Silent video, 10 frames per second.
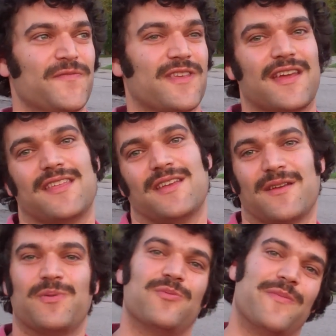like I think
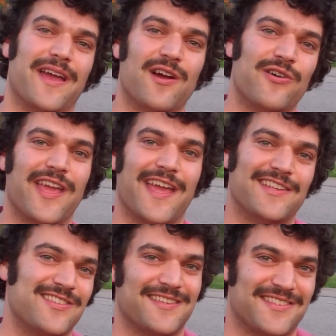like people my own
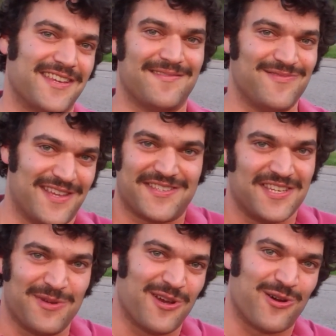age, they see they
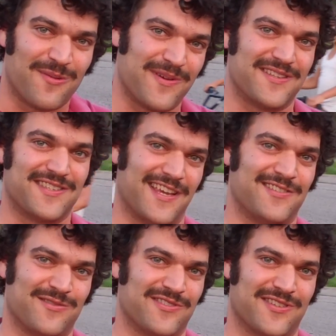see me going up on stage,
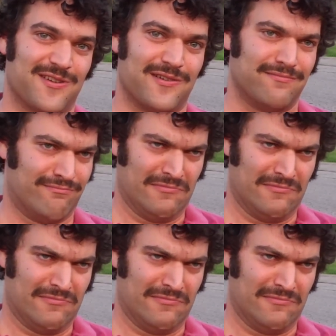and they're just going,